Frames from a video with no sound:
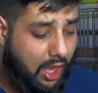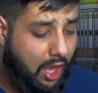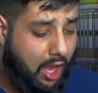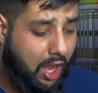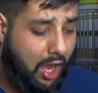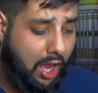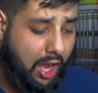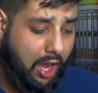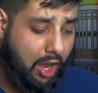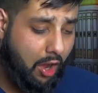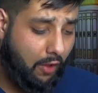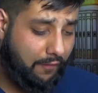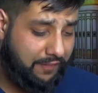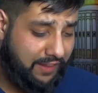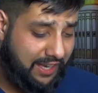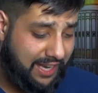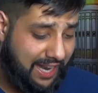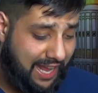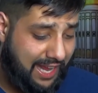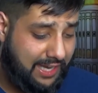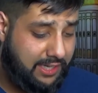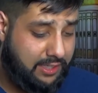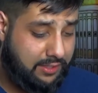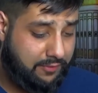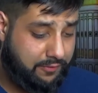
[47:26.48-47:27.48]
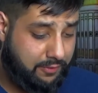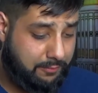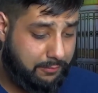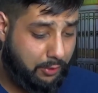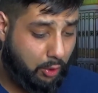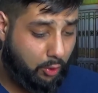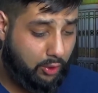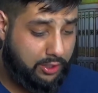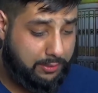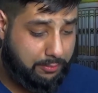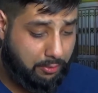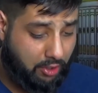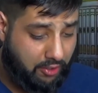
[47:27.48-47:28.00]
on the land from the
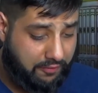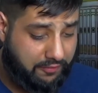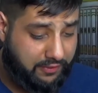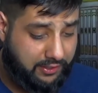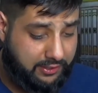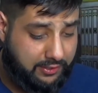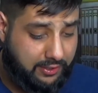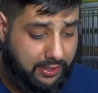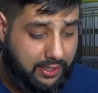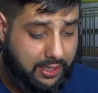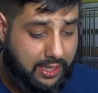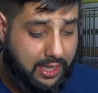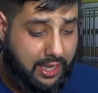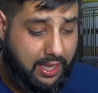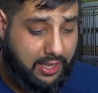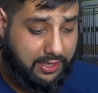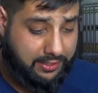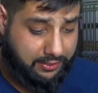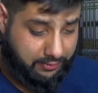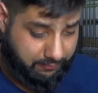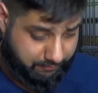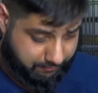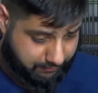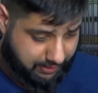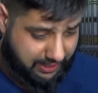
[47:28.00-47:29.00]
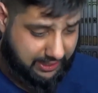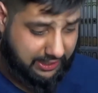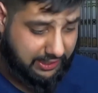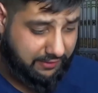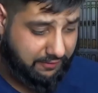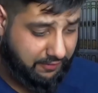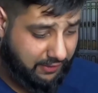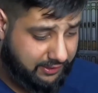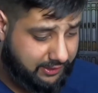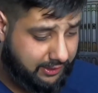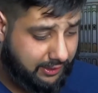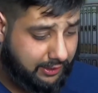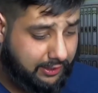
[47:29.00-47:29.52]
Holy Prophet, mainly
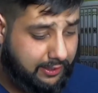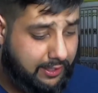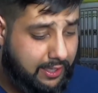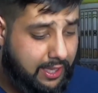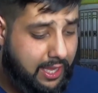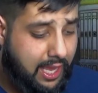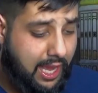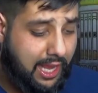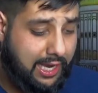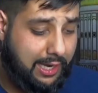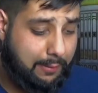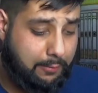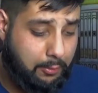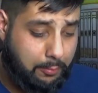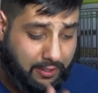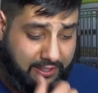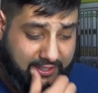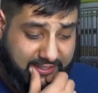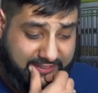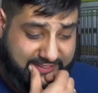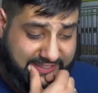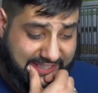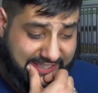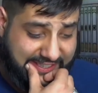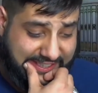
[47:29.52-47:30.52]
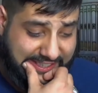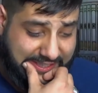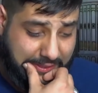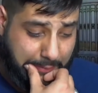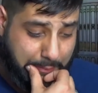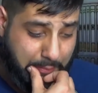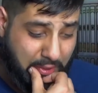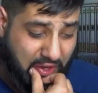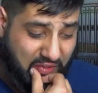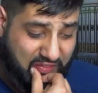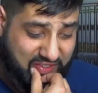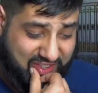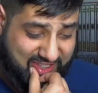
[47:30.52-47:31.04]
Fadak, and Abu Bakr said that the
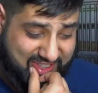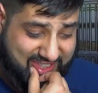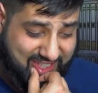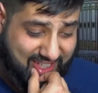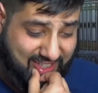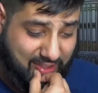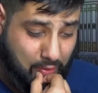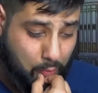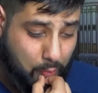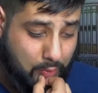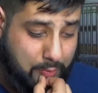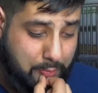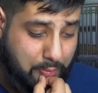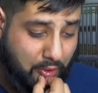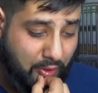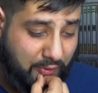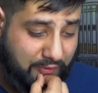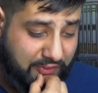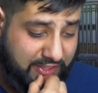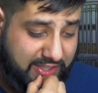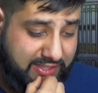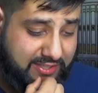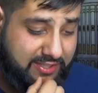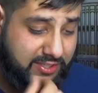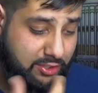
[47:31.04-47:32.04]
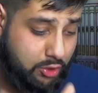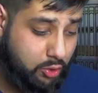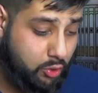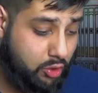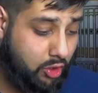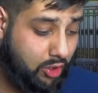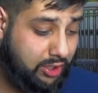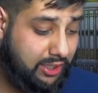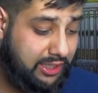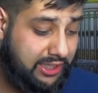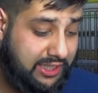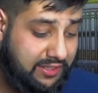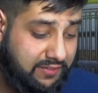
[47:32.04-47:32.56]
Prophet said that we prophets do
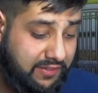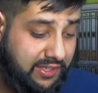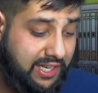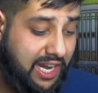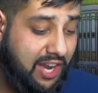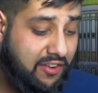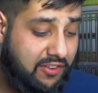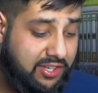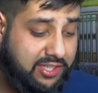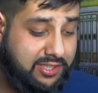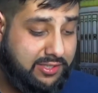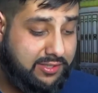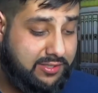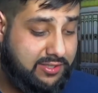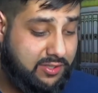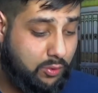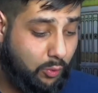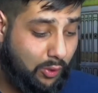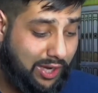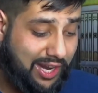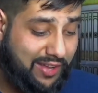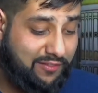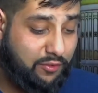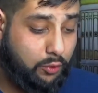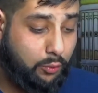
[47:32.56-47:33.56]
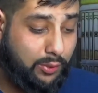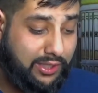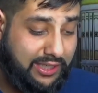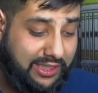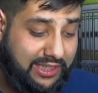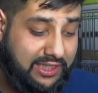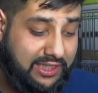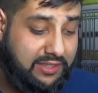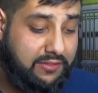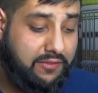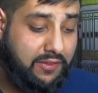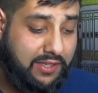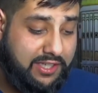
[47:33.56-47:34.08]
not leave inheritance, so whatever we
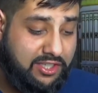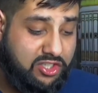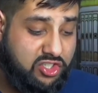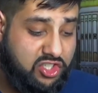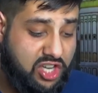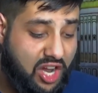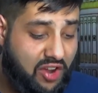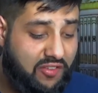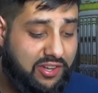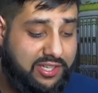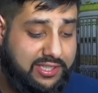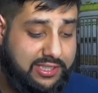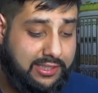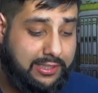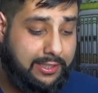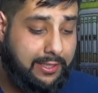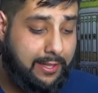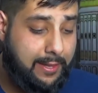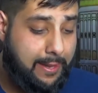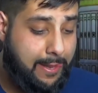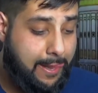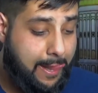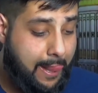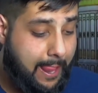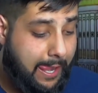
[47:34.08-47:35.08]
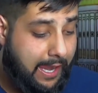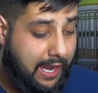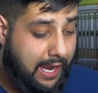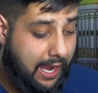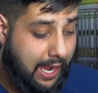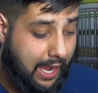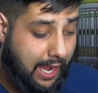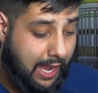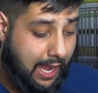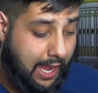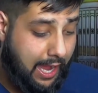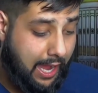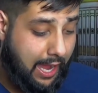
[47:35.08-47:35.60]
leave is charity.
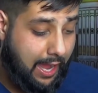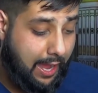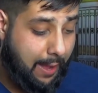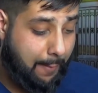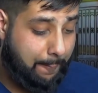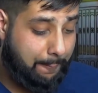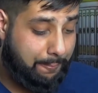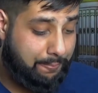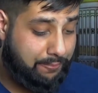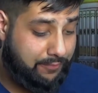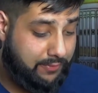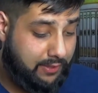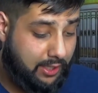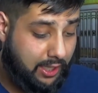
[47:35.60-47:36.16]
Now